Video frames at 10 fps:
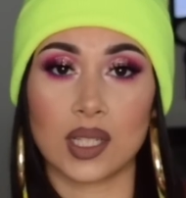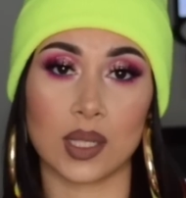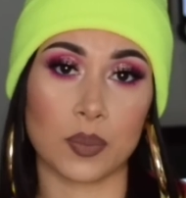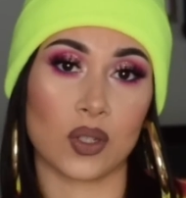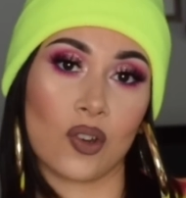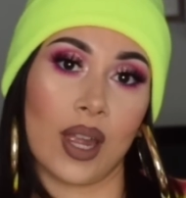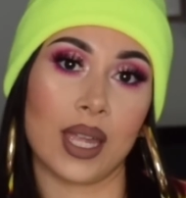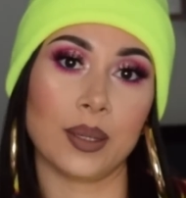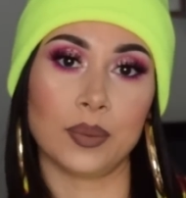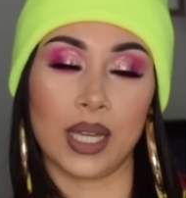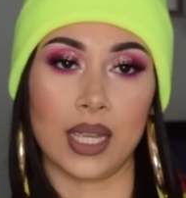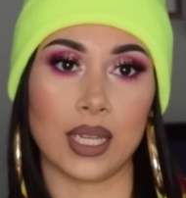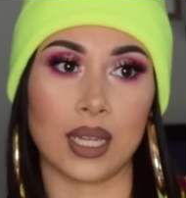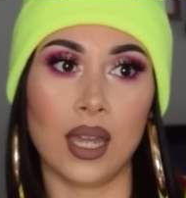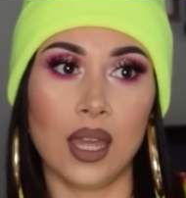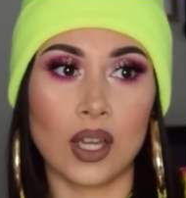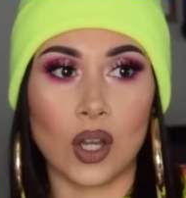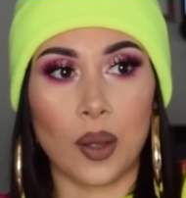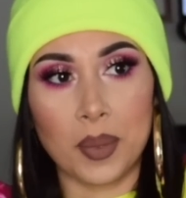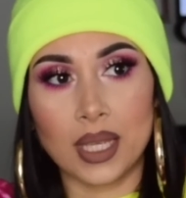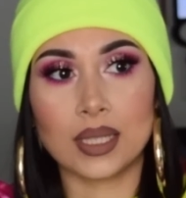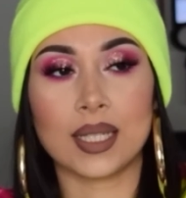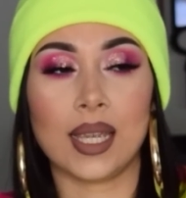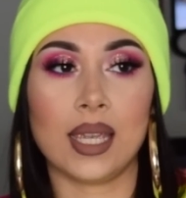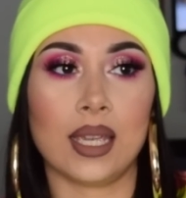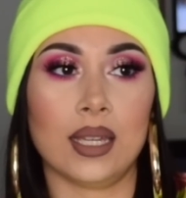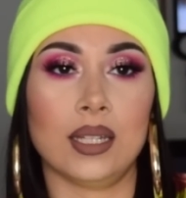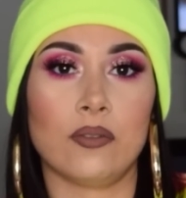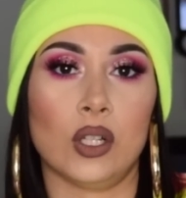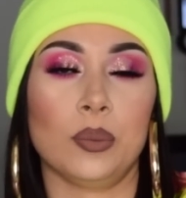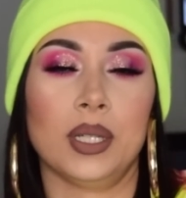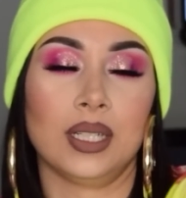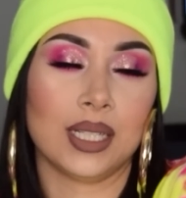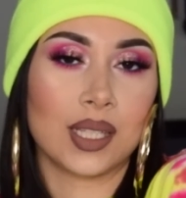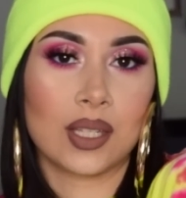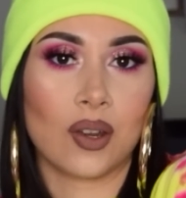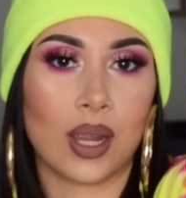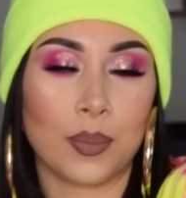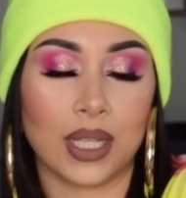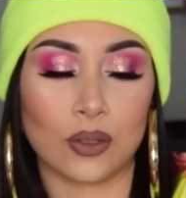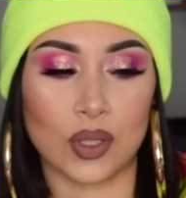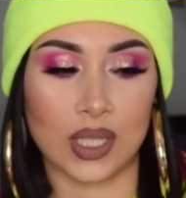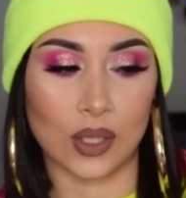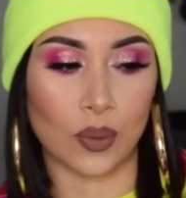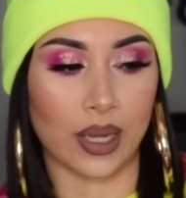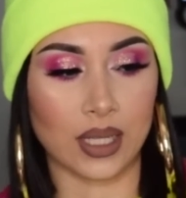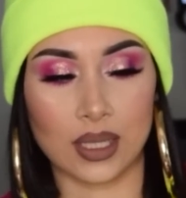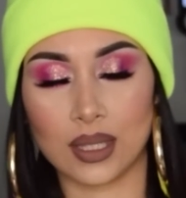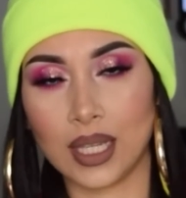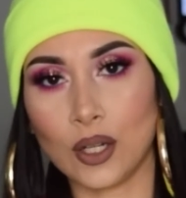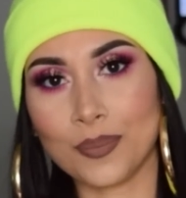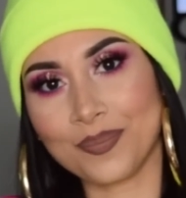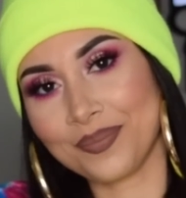subscribe, like, comment, and follow me on Instagram, and I'll see you guys later.